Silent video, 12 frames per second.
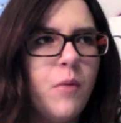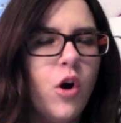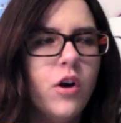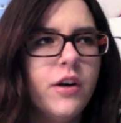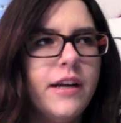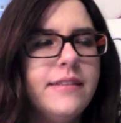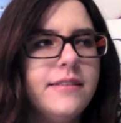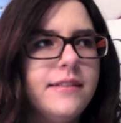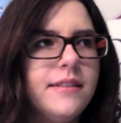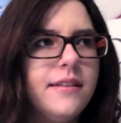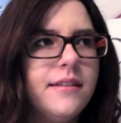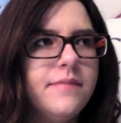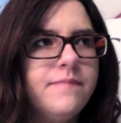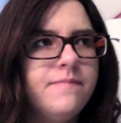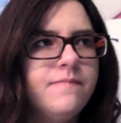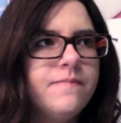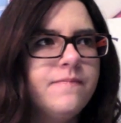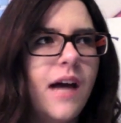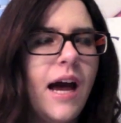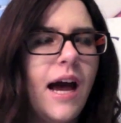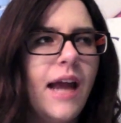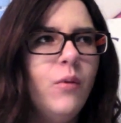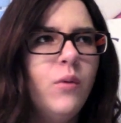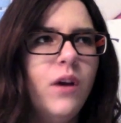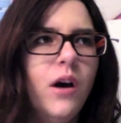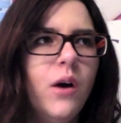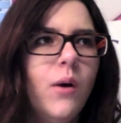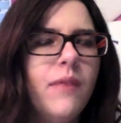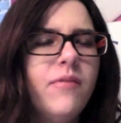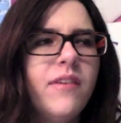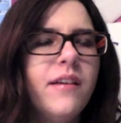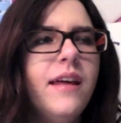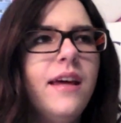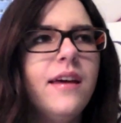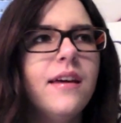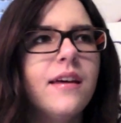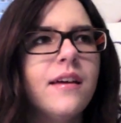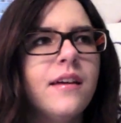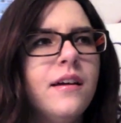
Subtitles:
Hardest. I don't know. I feel like